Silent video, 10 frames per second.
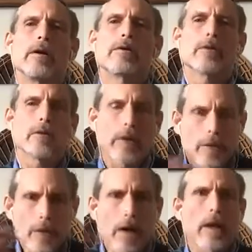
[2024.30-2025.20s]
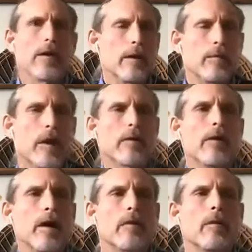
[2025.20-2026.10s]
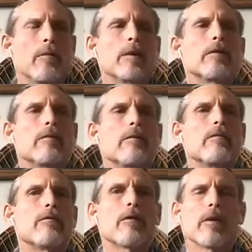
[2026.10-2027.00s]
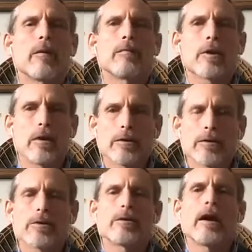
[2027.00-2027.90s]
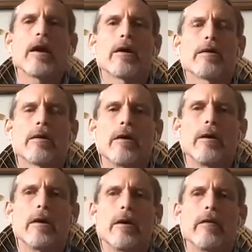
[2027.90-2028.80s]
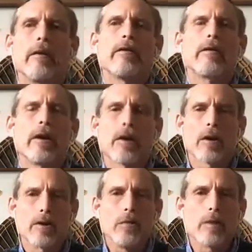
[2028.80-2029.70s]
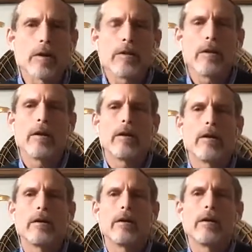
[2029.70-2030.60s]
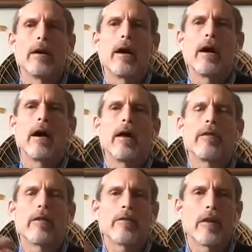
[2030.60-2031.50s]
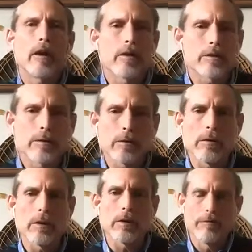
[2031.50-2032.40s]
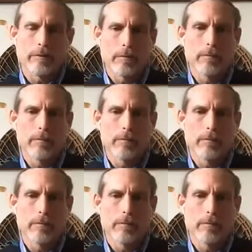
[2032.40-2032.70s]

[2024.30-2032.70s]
So they're educated about that, but for them to understand that they are human and that they are still loved.